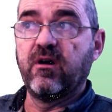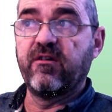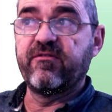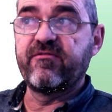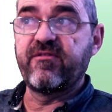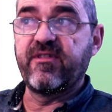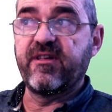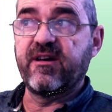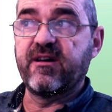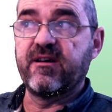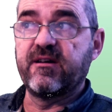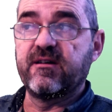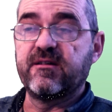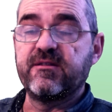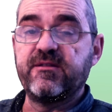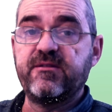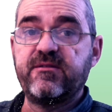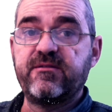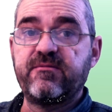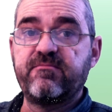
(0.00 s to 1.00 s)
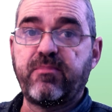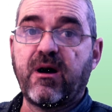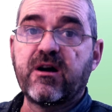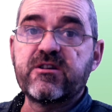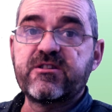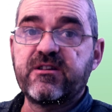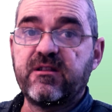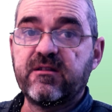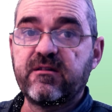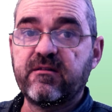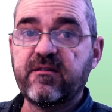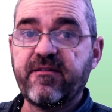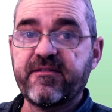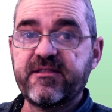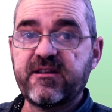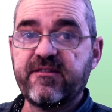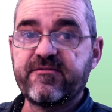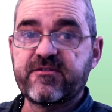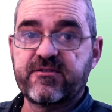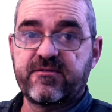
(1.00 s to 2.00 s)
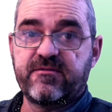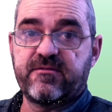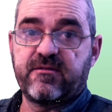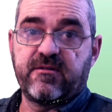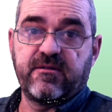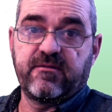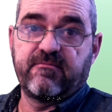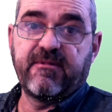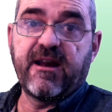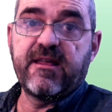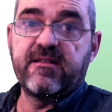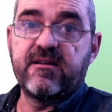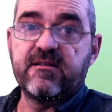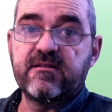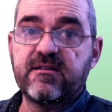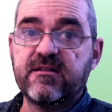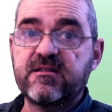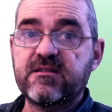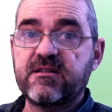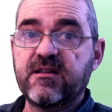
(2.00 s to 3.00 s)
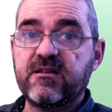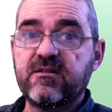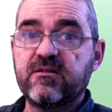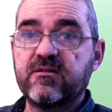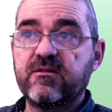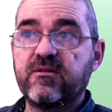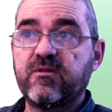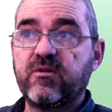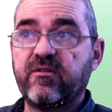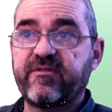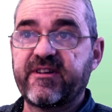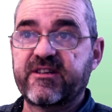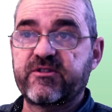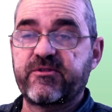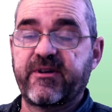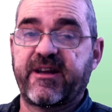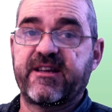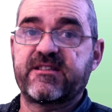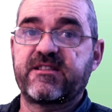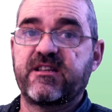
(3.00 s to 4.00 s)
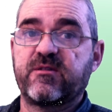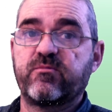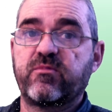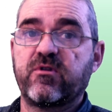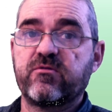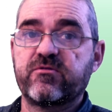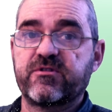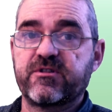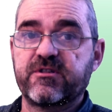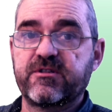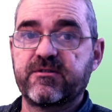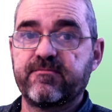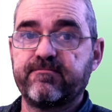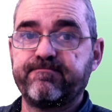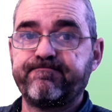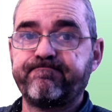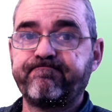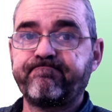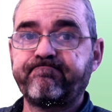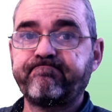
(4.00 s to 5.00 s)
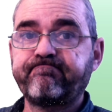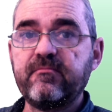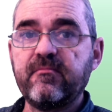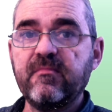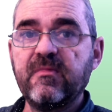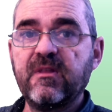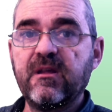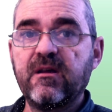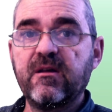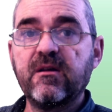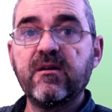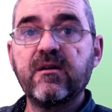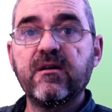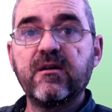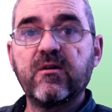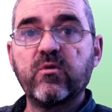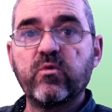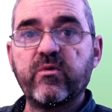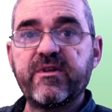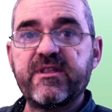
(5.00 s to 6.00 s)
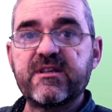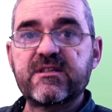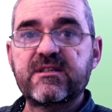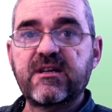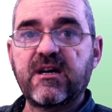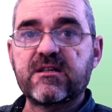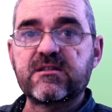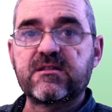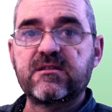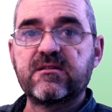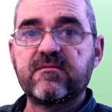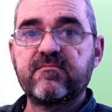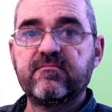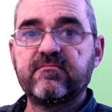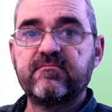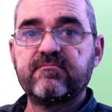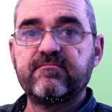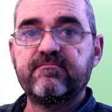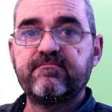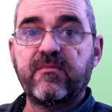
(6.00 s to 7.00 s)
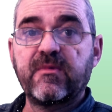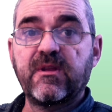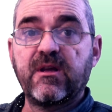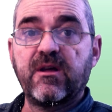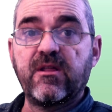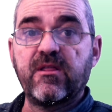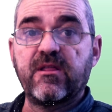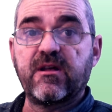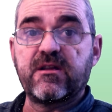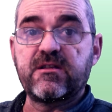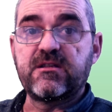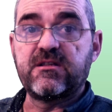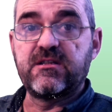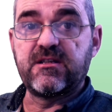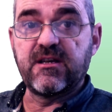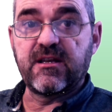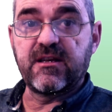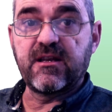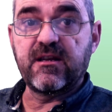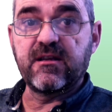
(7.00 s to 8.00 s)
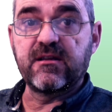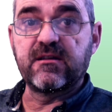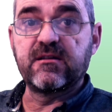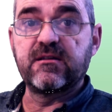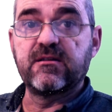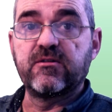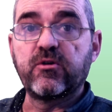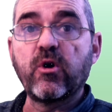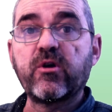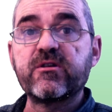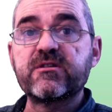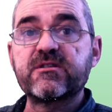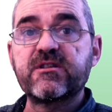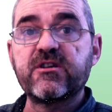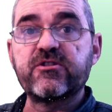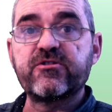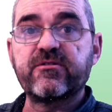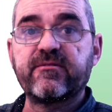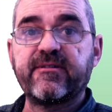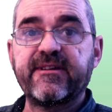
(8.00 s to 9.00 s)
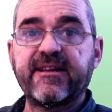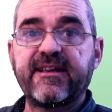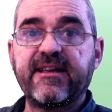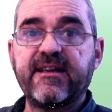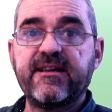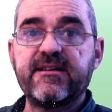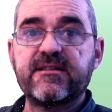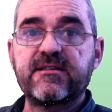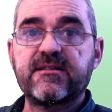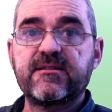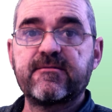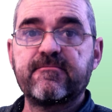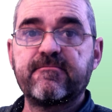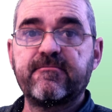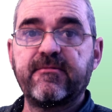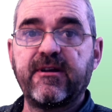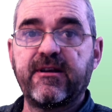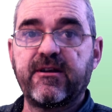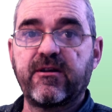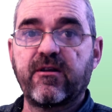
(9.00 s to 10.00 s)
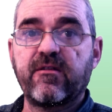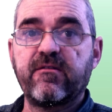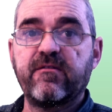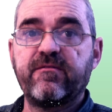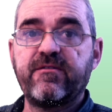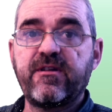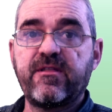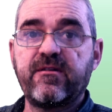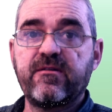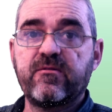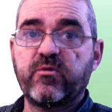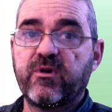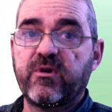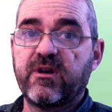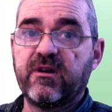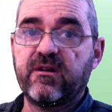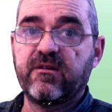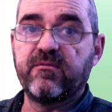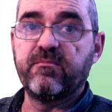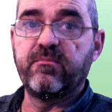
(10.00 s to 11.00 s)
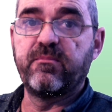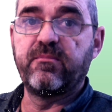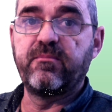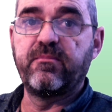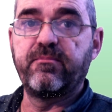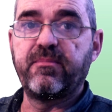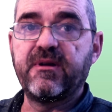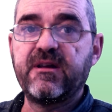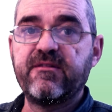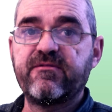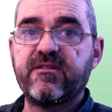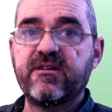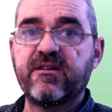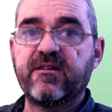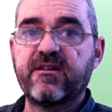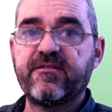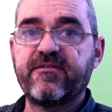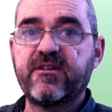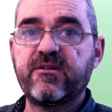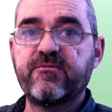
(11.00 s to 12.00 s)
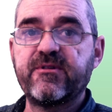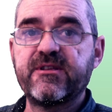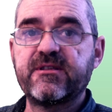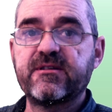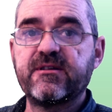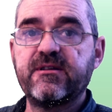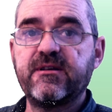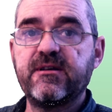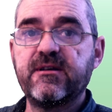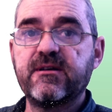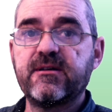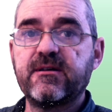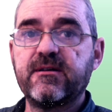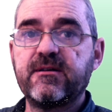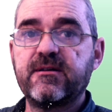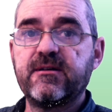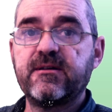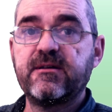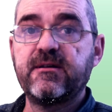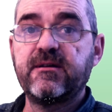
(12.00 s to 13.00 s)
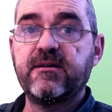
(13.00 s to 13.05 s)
of the partial derivatives, the gradient, let's say, of a stochastic process. We discussed the generic non-stationary case in another video. We'll briefly review it here,